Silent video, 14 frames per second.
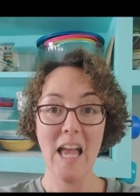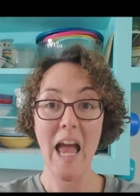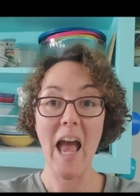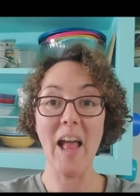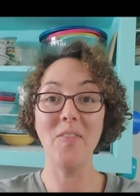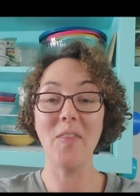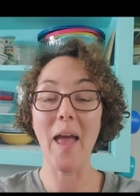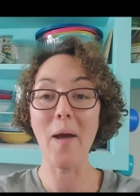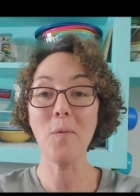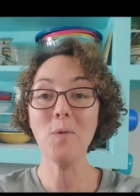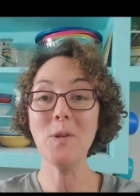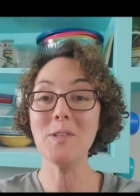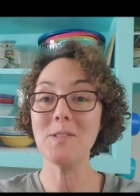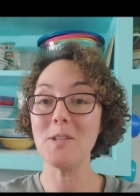And that
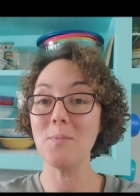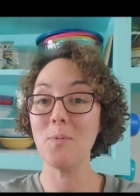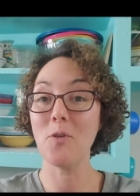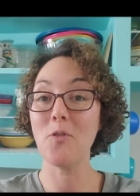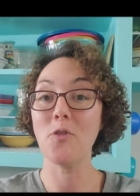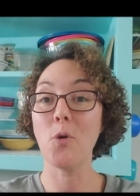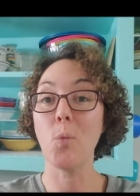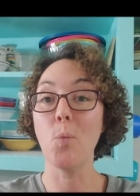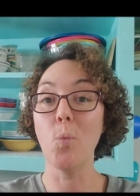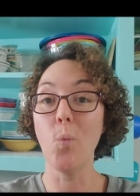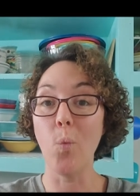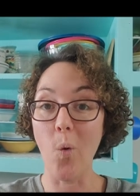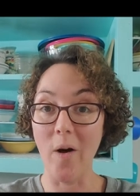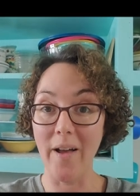will simmer for
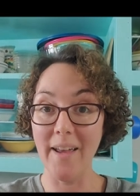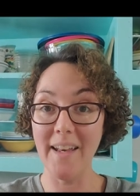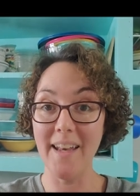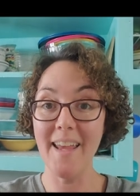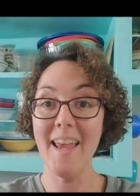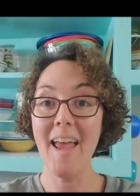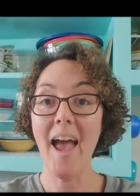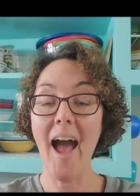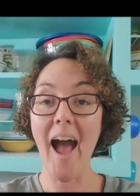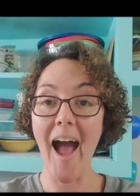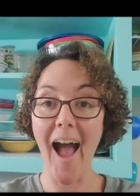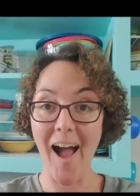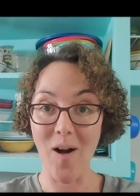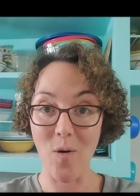one
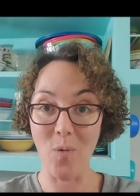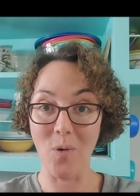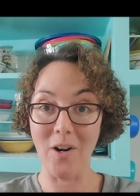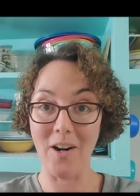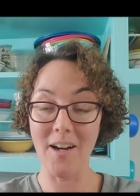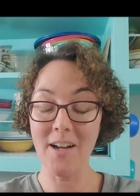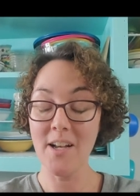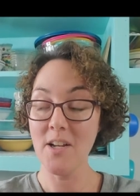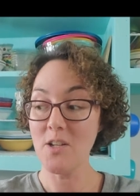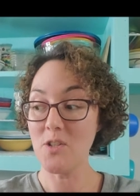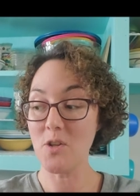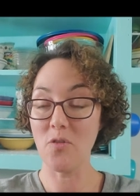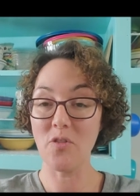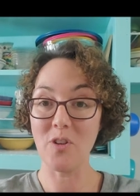hour.
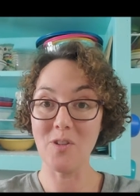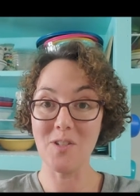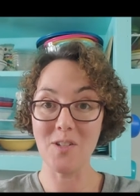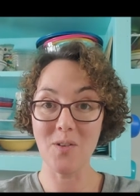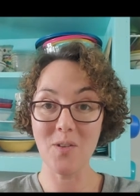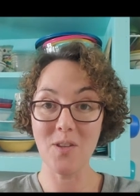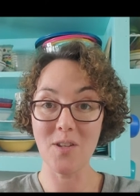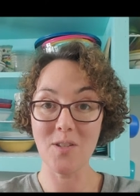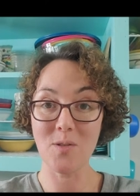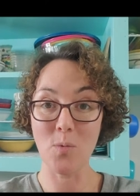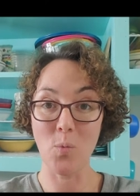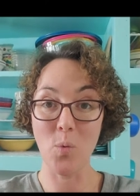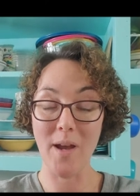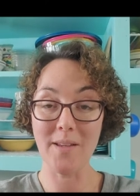So if you do this
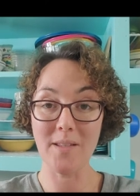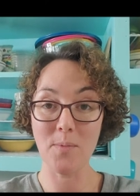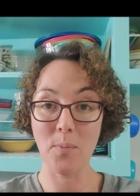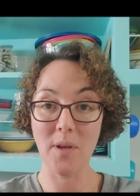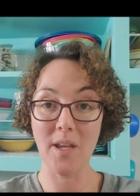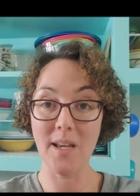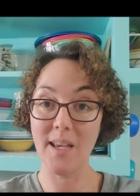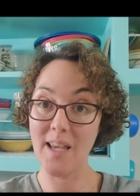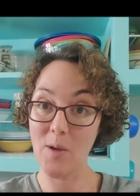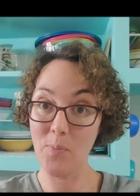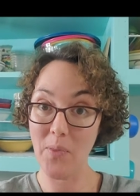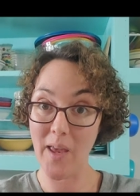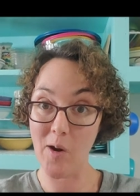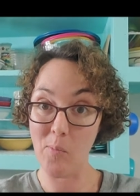recipe,
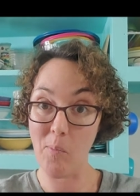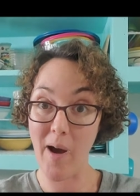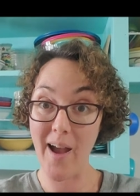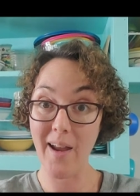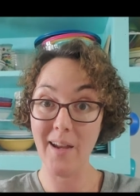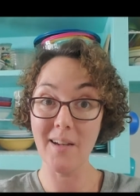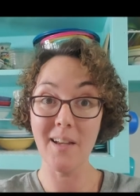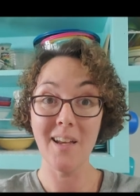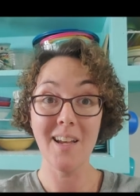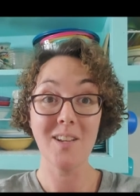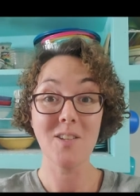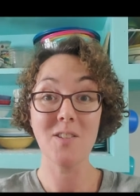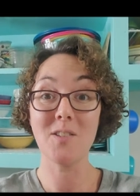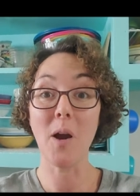keep that in mind.
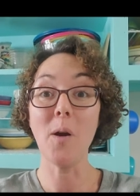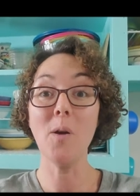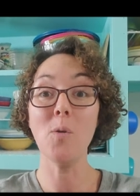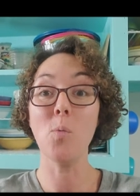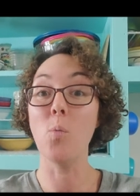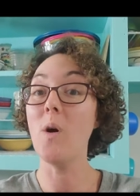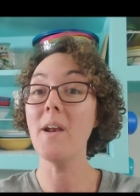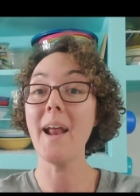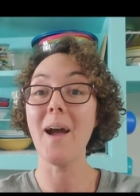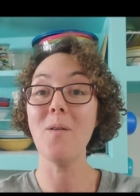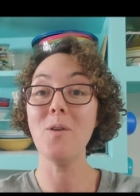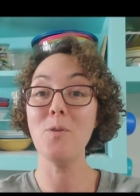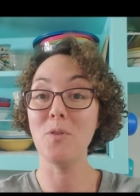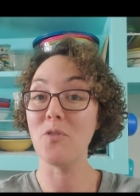Start one
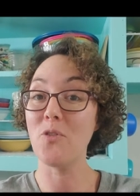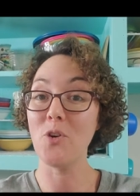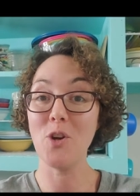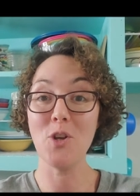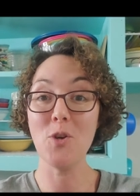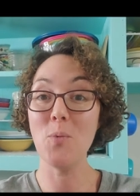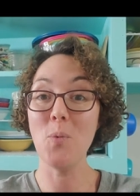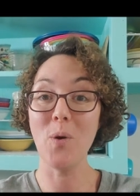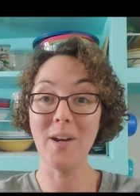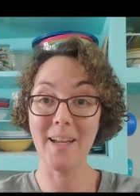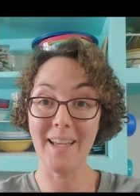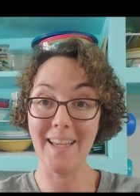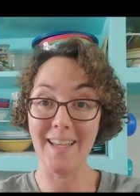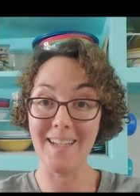hour before you want
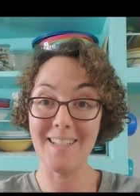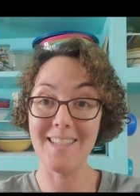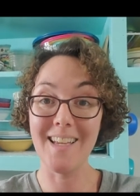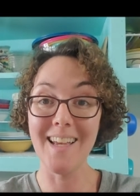to eat.